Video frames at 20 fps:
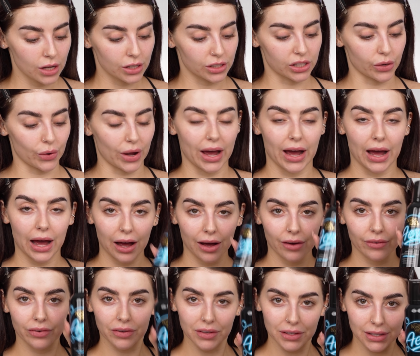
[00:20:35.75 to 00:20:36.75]
So I
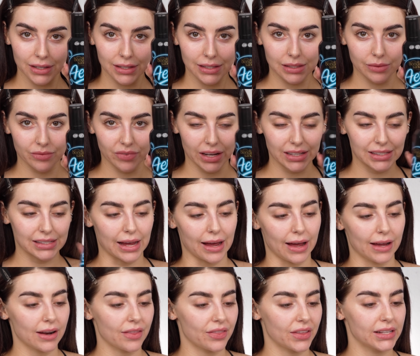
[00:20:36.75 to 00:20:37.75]
have some fake
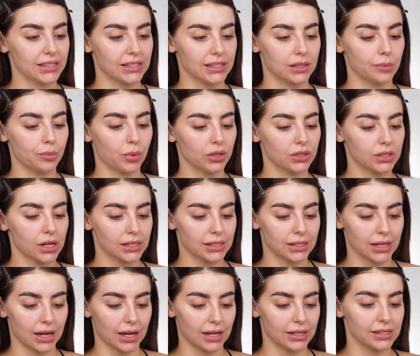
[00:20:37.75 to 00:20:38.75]
tan. This is the Bondi
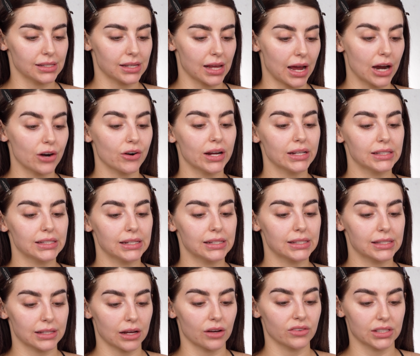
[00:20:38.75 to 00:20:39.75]
Sands
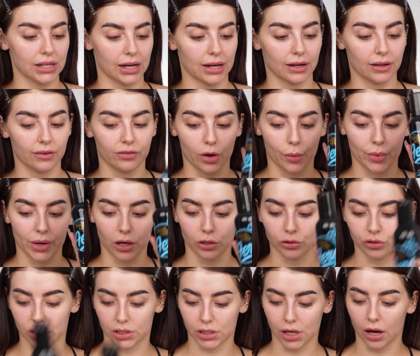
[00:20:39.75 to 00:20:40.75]
Aerated Self Tanning Foam in
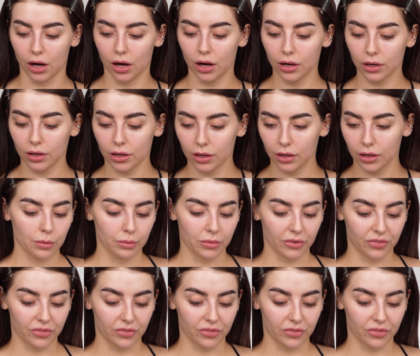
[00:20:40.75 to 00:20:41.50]
Ultra Dark.